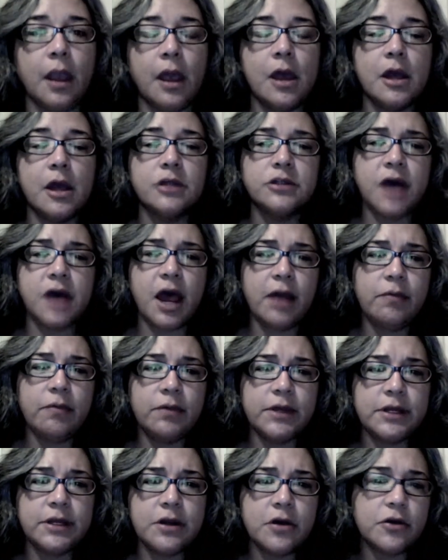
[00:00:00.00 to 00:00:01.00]
So I
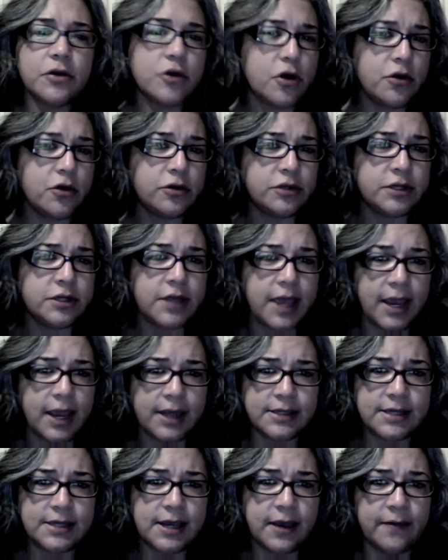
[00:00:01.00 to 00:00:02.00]
really don't go to the
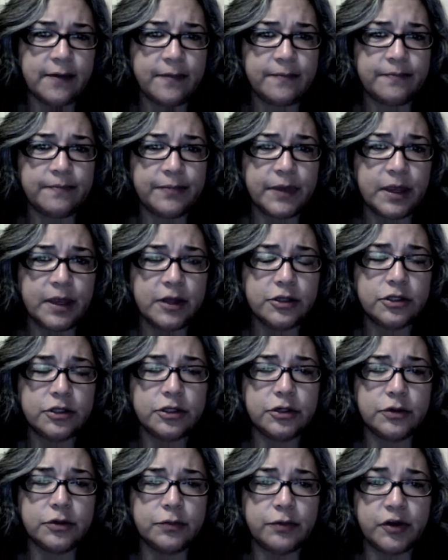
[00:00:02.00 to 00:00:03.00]
ATM
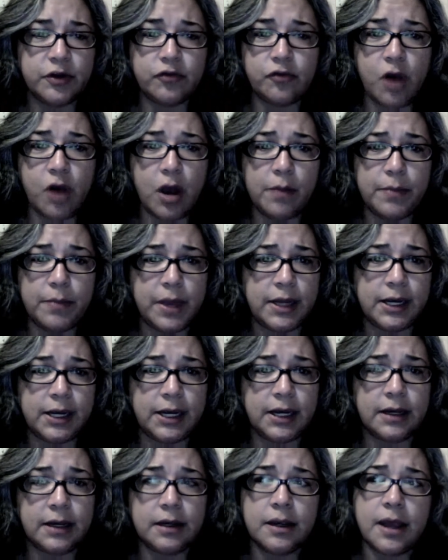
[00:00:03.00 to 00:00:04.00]
to withdraw
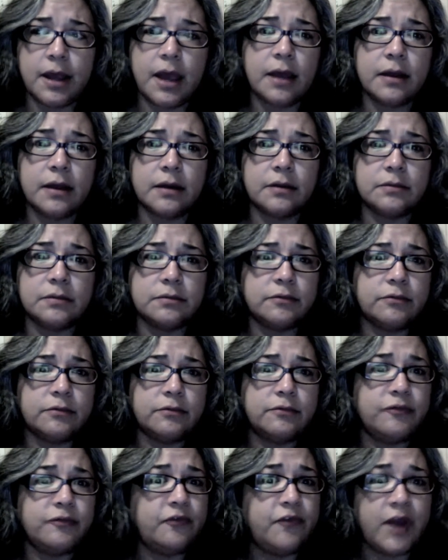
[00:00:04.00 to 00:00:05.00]
money.
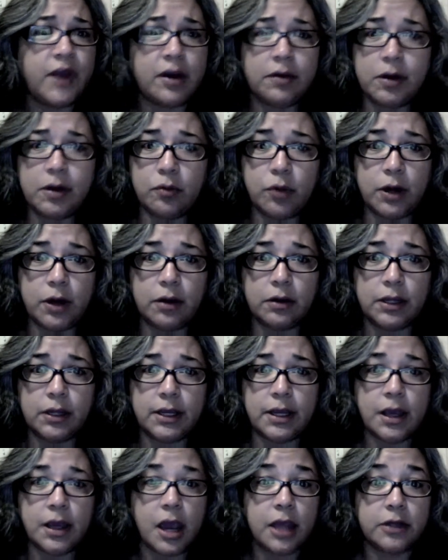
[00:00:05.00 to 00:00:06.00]
Very
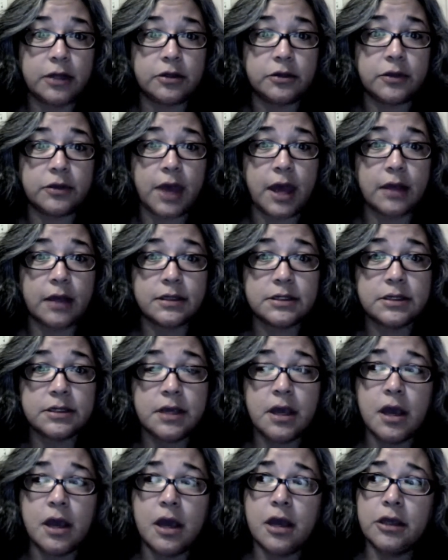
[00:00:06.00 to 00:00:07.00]
rarely I do that.
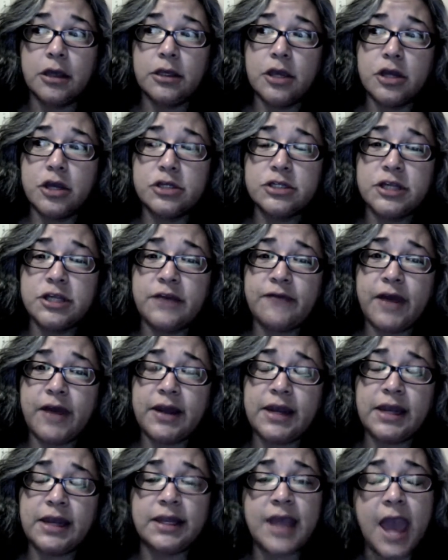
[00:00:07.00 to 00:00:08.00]
Usually if I
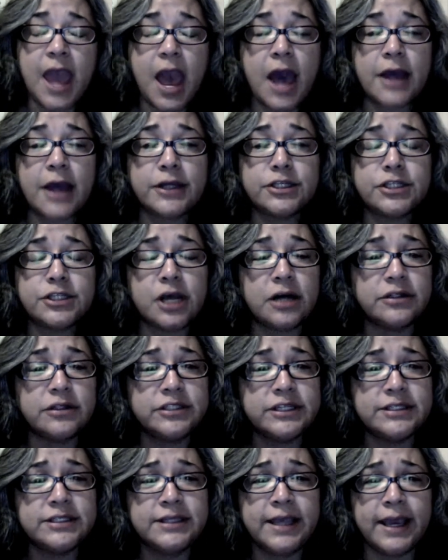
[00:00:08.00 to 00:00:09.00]
need cash, I'll
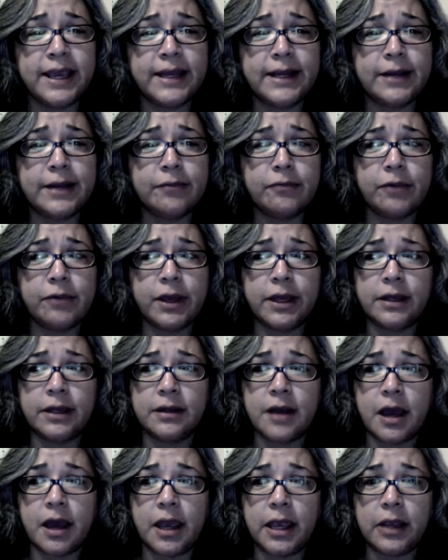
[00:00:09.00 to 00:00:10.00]
just get it
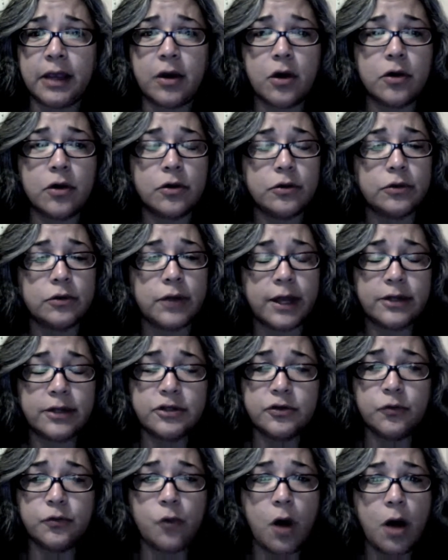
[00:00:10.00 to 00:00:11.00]
when I go like
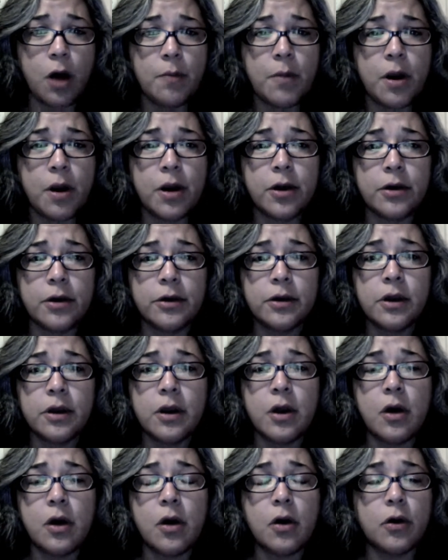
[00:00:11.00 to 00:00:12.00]
to Walmart
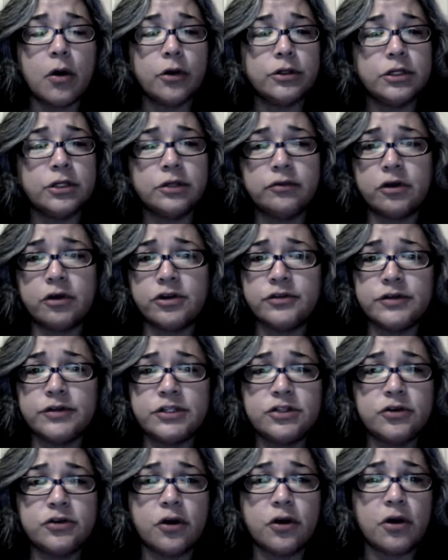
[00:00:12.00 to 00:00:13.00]
or to the grocery
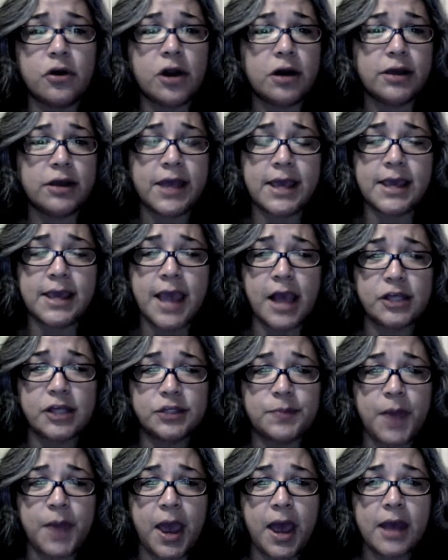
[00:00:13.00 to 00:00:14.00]
store. I'll get
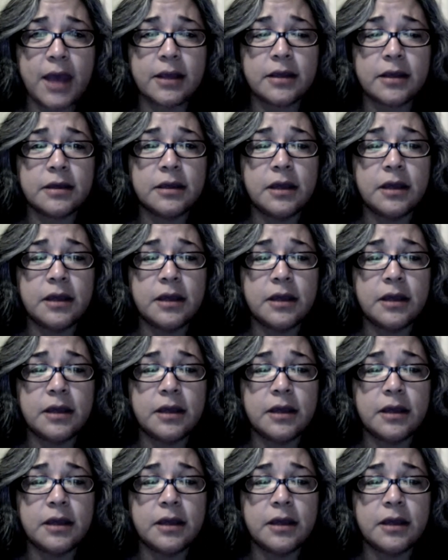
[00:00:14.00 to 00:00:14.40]
cash back.